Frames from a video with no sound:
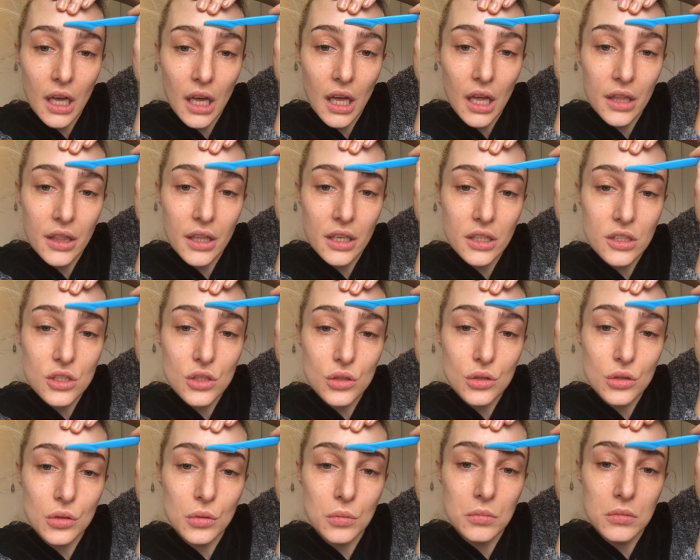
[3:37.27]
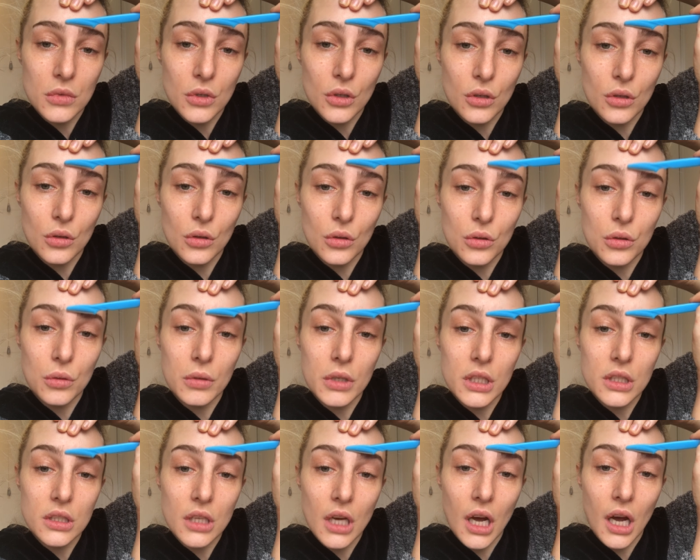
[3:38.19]
and then just come all the
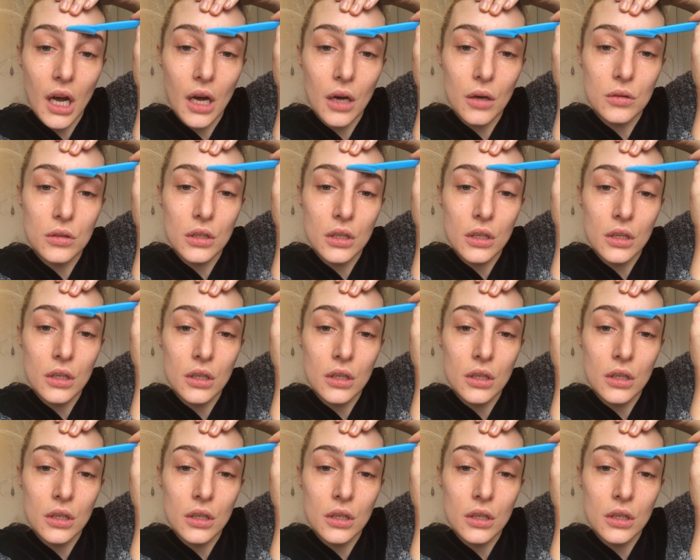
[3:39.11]
way down.